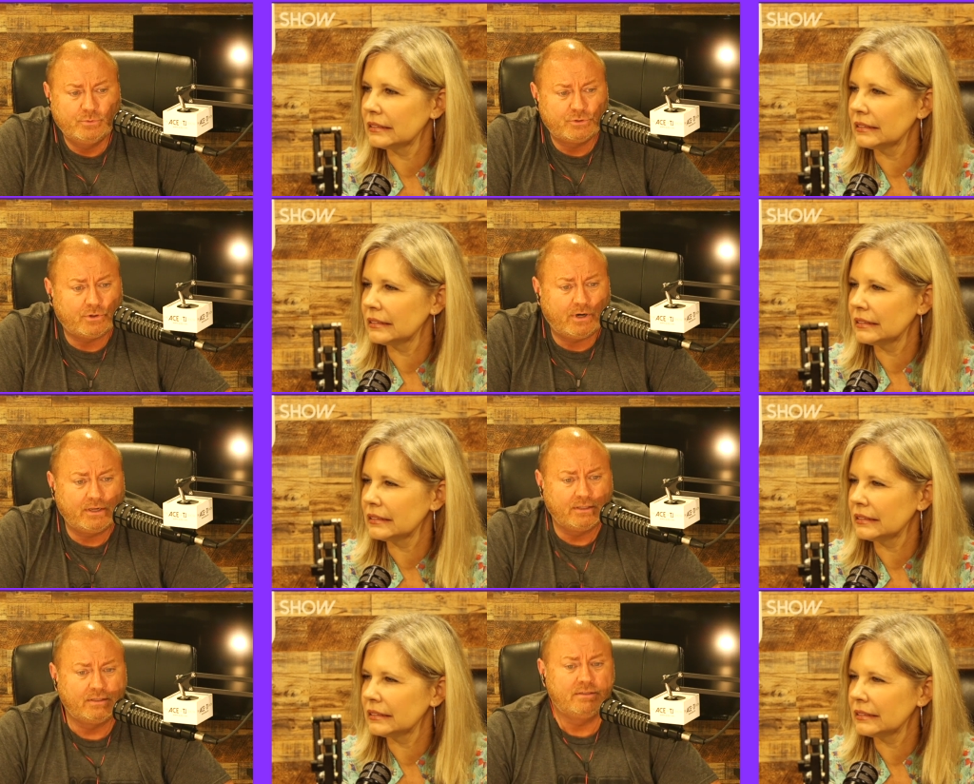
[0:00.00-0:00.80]
Speaker 1: trying to
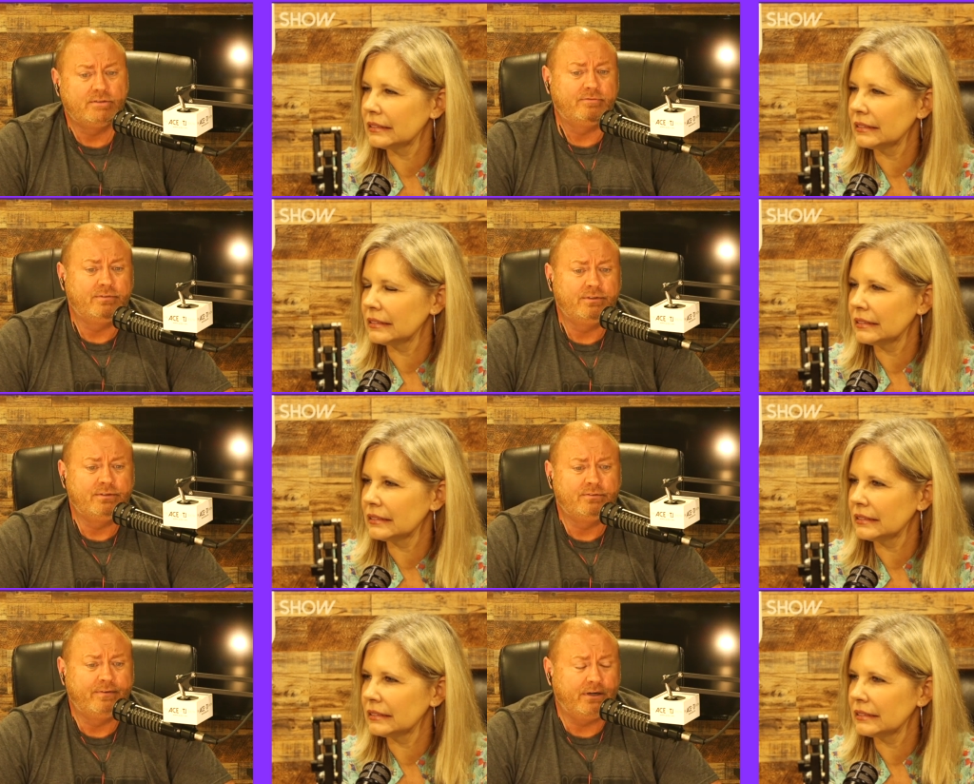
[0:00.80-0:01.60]
get
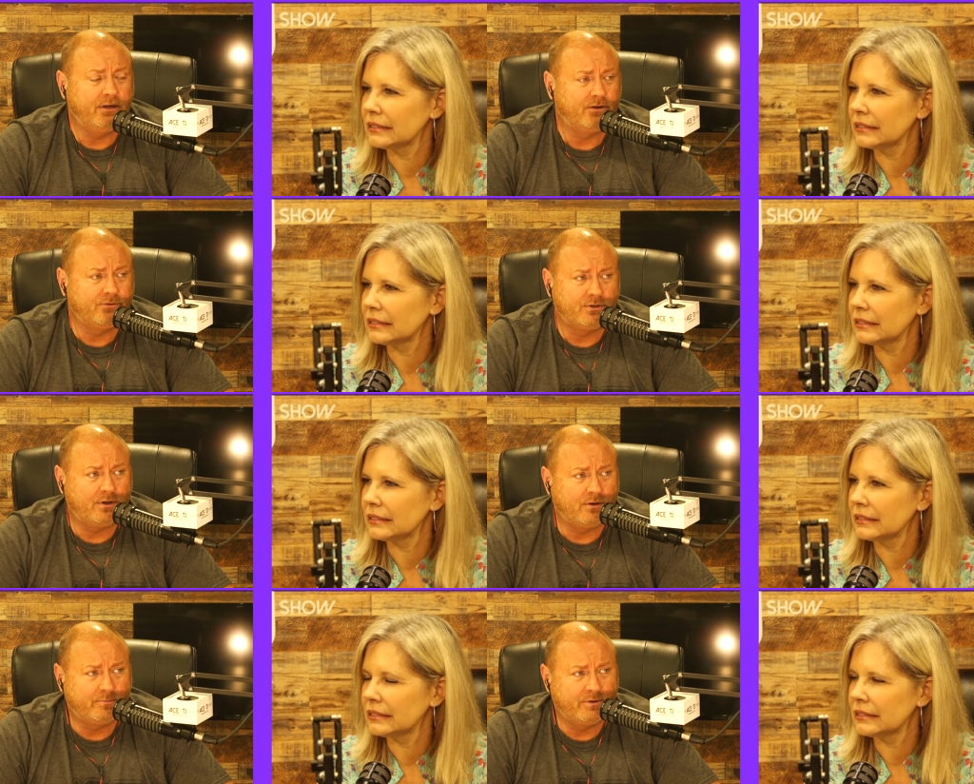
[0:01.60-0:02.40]
these videos and
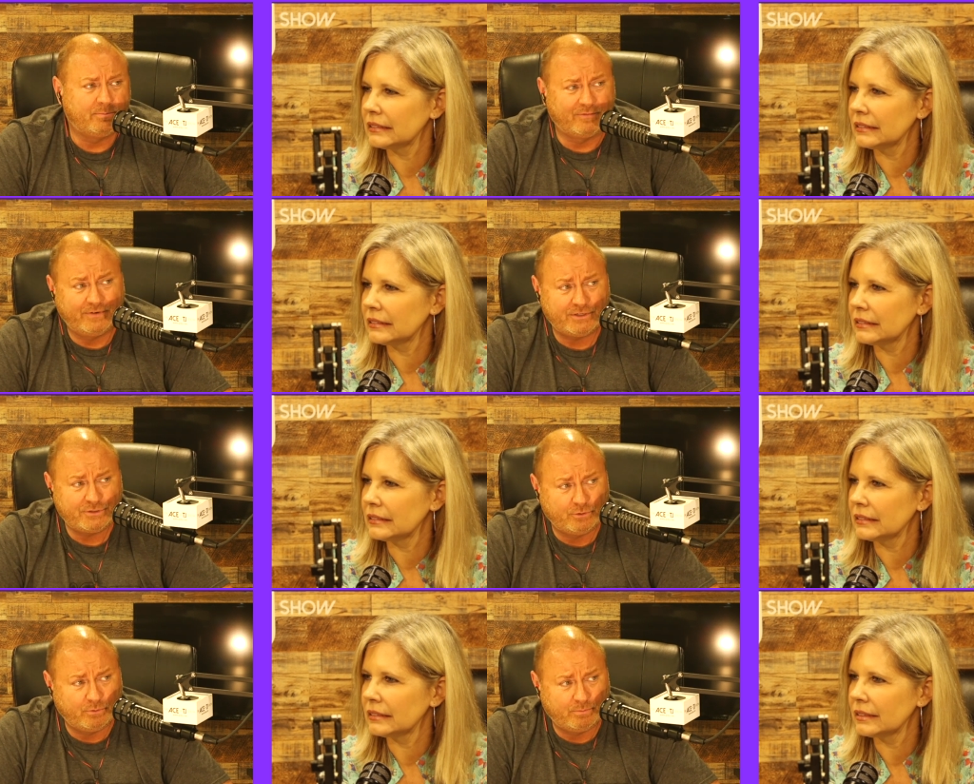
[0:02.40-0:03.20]
all to be
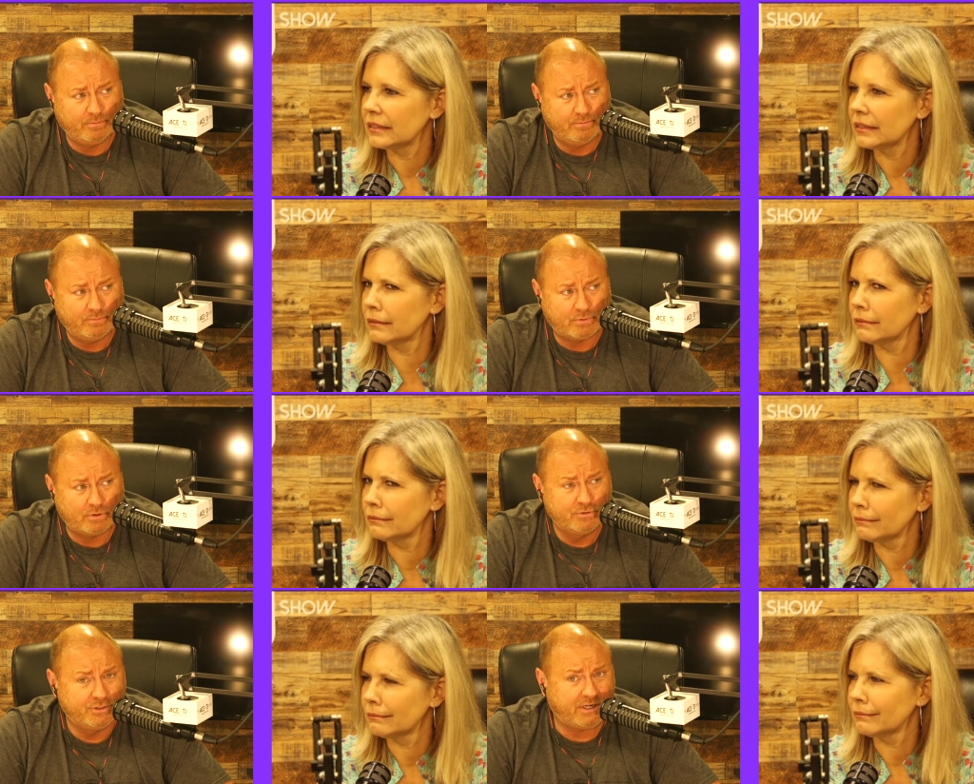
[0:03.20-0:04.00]
professional
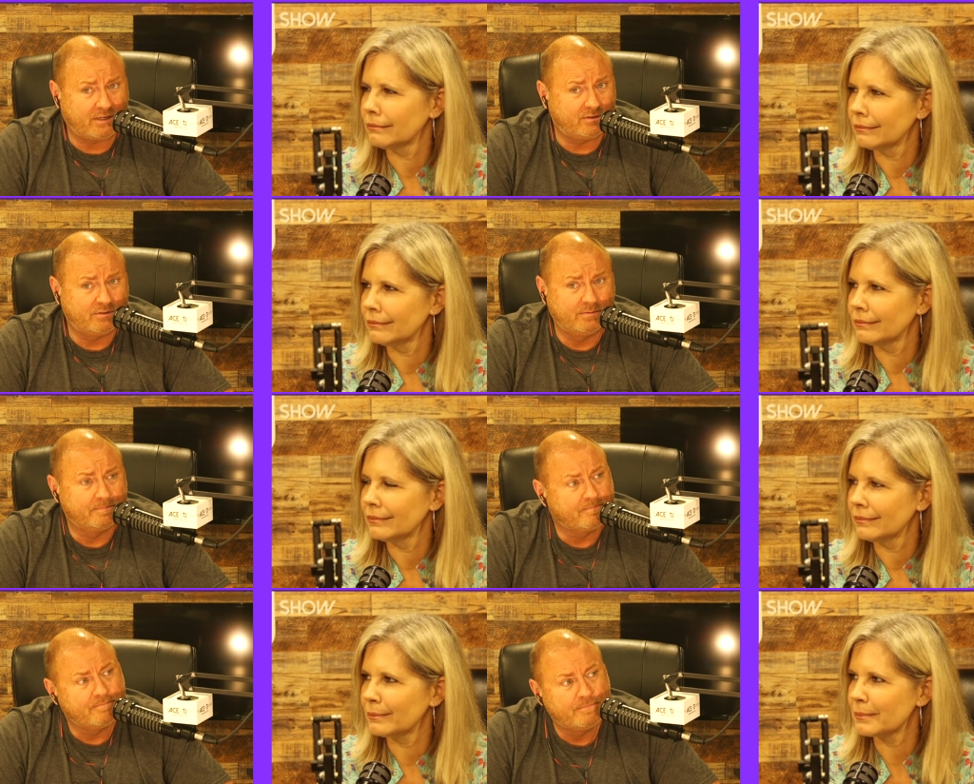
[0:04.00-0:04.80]
projects.
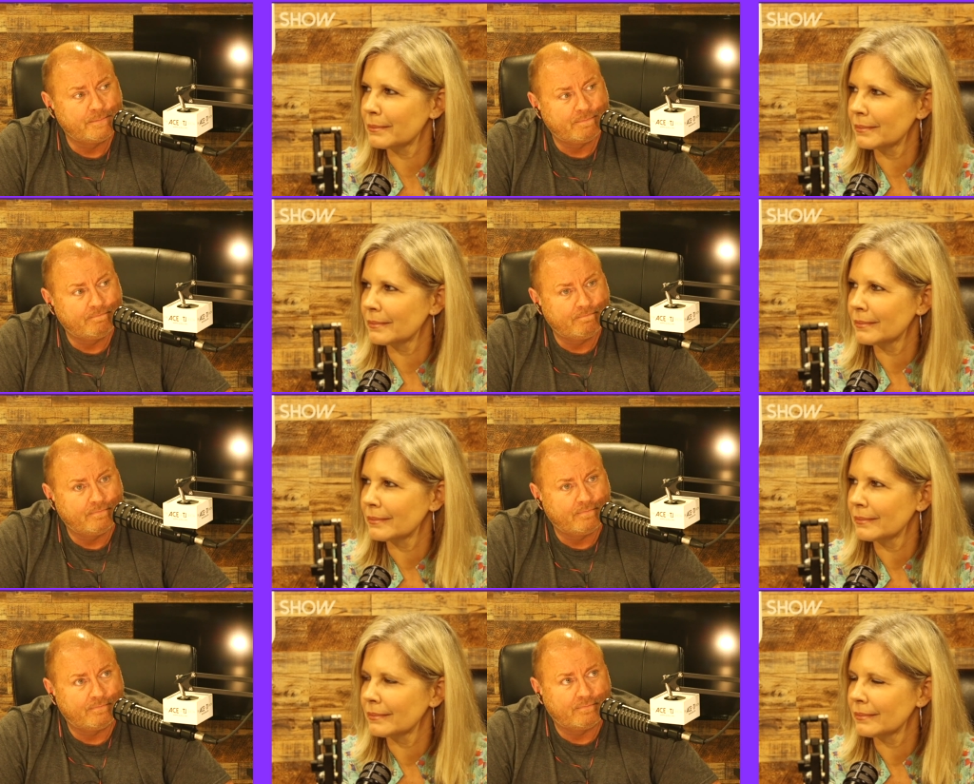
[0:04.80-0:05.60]
Mm-hmm.
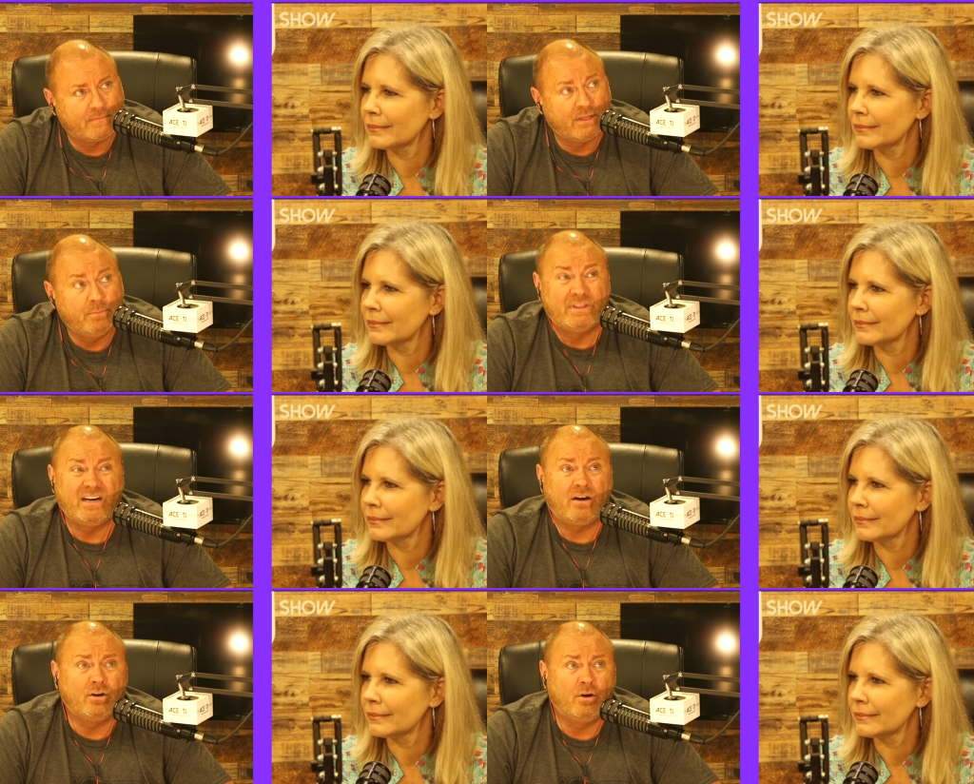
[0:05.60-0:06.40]
Then
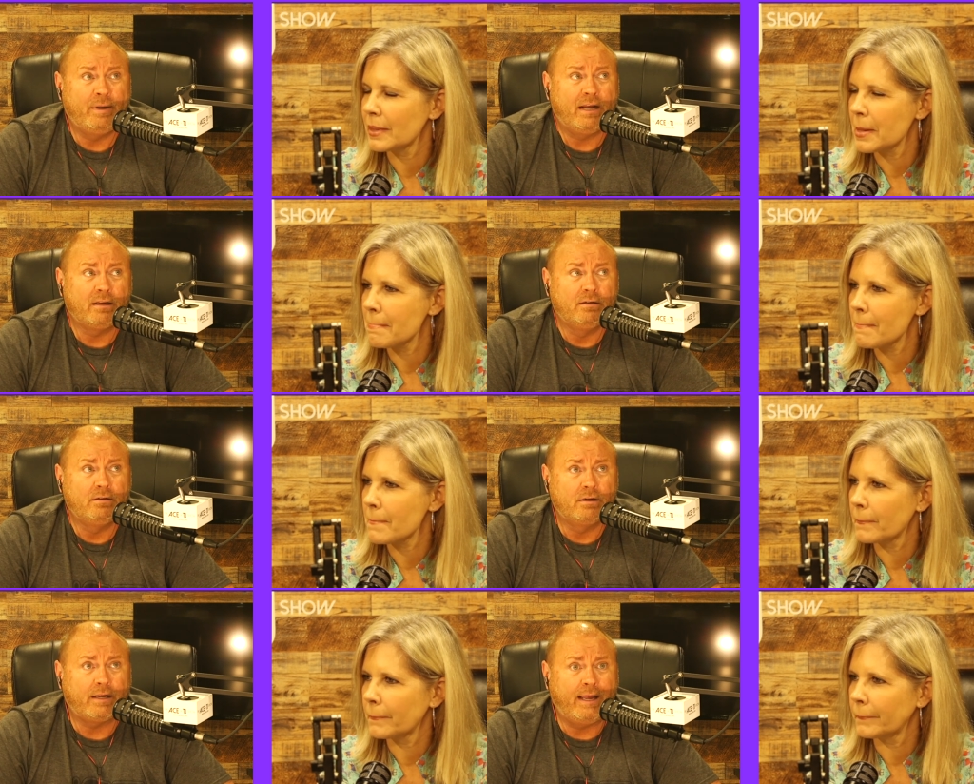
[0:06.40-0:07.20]
I'll go back and
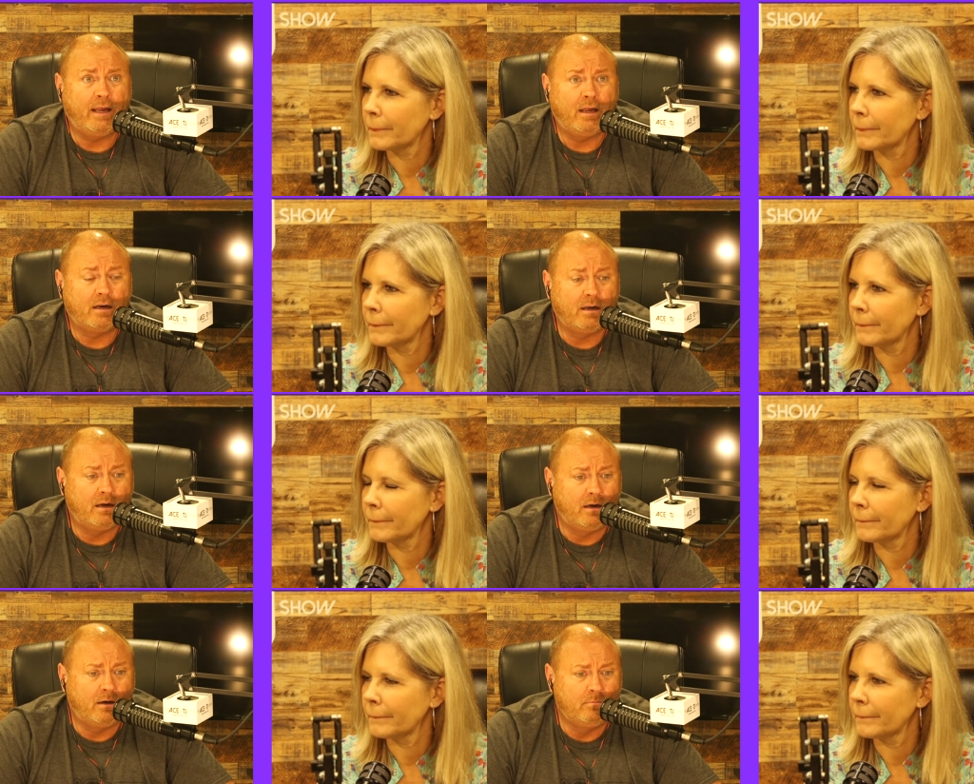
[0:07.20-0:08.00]
look at
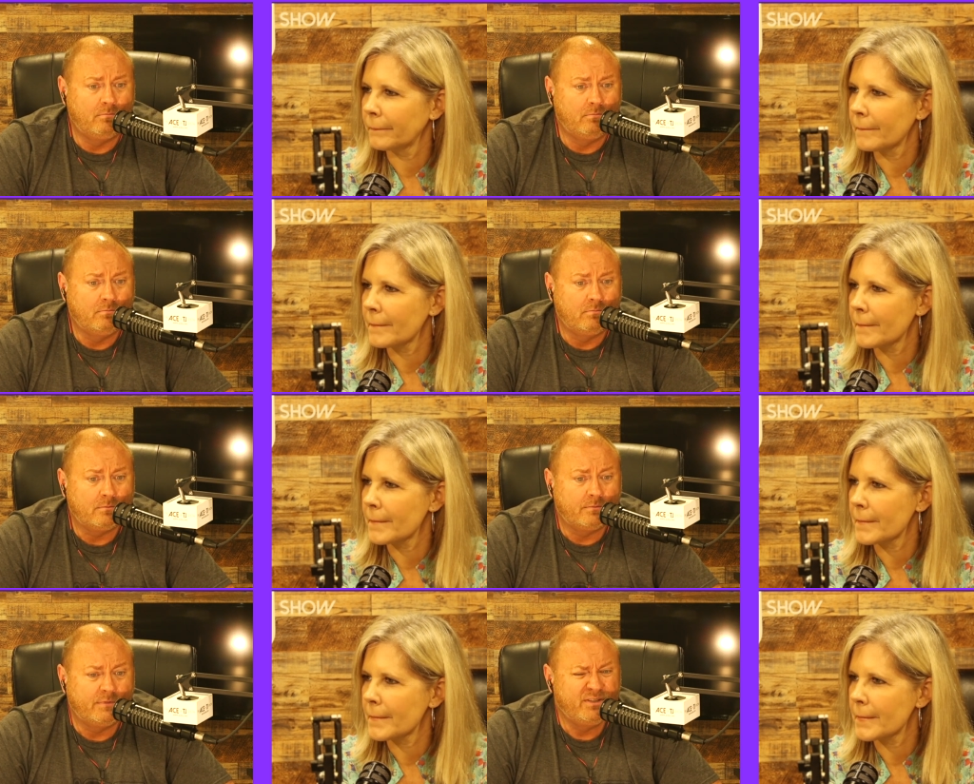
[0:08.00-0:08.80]

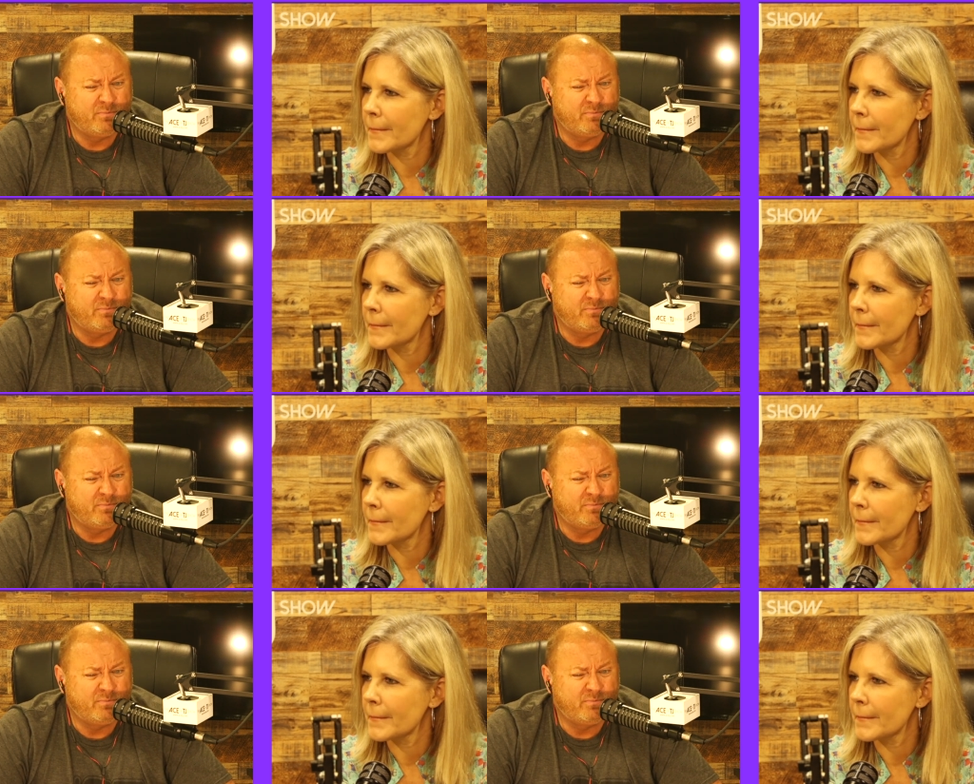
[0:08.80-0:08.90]
these